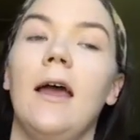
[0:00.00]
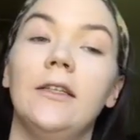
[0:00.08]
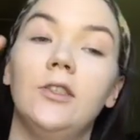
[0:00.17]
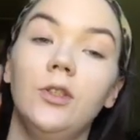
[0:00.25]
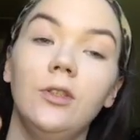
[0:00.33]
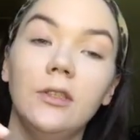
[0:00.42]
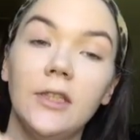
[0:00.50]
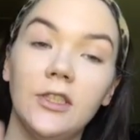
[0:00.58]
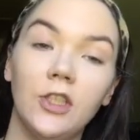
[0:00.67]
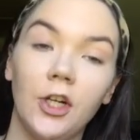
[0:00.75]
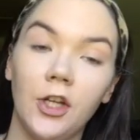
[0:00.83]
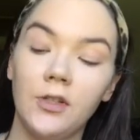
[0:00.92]
as soon as I
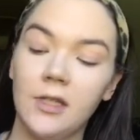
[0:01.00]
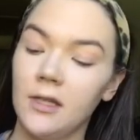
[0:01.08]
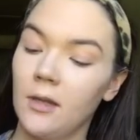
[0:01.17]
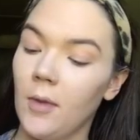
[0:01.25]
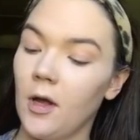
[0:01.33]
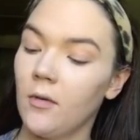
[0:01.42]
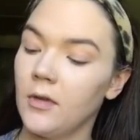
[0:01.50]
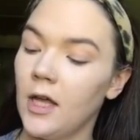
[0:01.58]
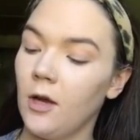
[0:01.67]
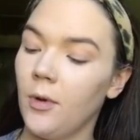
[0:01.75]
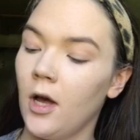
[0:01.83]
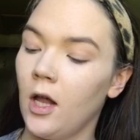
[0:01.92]
start using the
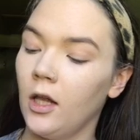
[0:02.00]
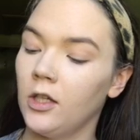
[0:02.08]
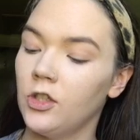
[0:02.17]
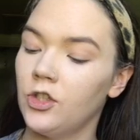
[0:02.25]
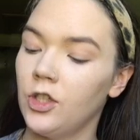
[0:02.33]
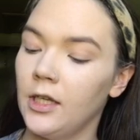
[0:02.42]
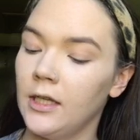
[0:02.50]
nail polish,